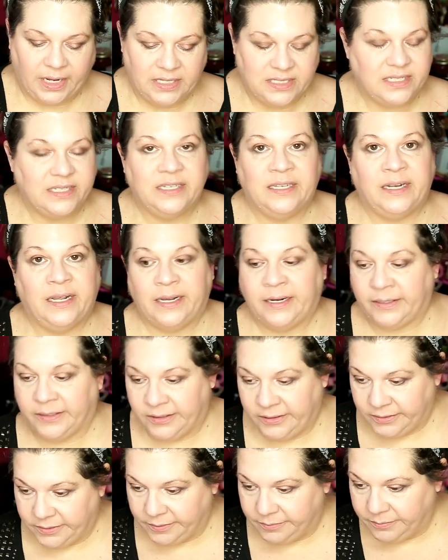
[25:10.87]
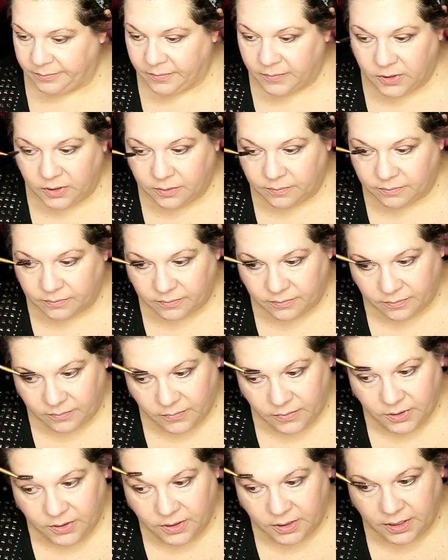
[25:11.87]
is not
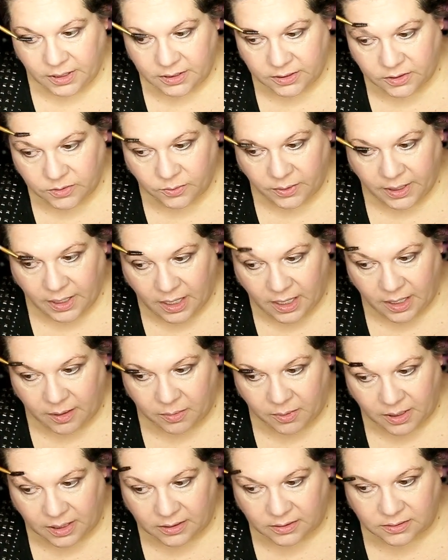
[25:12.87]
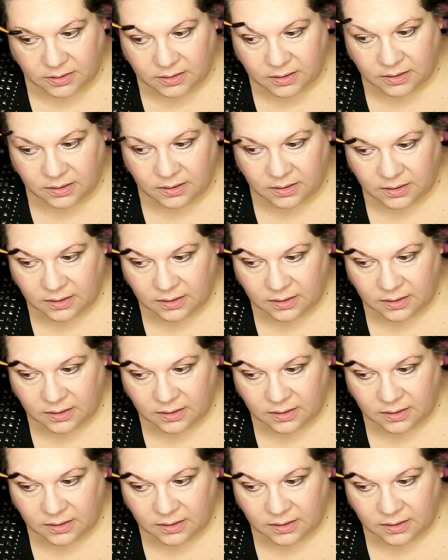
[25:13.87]
good at doing eyebrows.